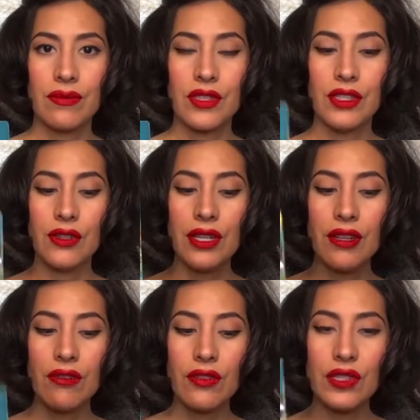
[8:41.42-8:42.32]
You're
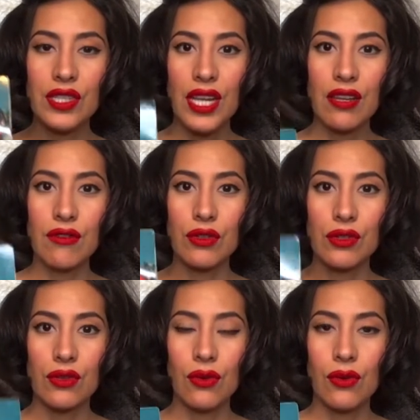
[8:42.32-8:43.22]
here for the sake of your
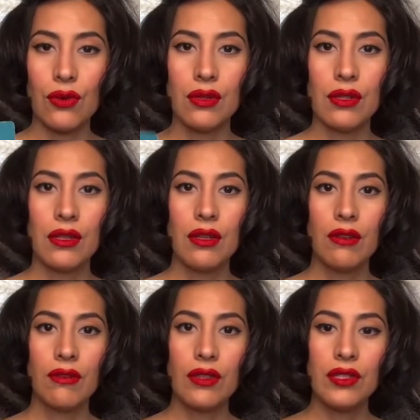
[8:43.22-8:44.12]
soul,
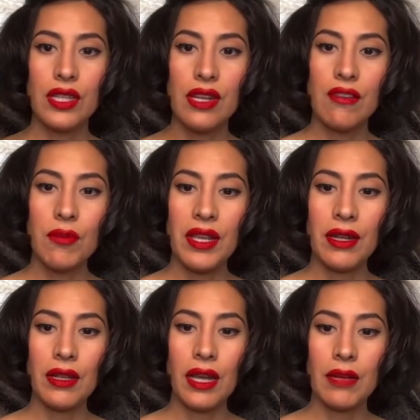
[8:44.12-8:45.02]
for the sake of being in
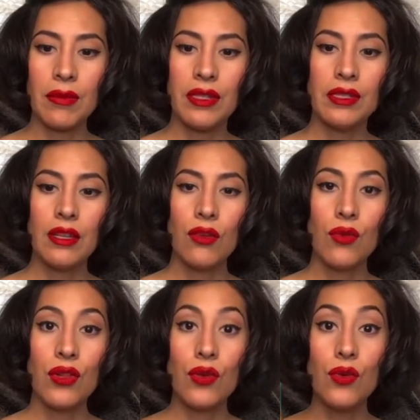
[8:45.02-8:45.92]
alignment
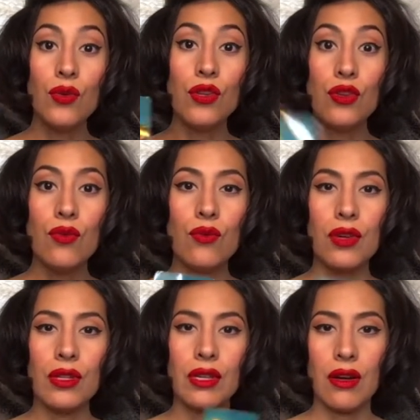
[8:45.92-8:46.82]
with who you
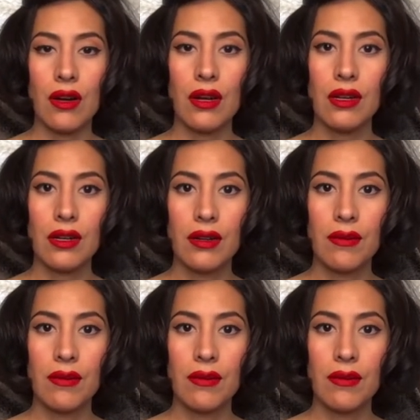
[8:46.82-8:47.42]
really are.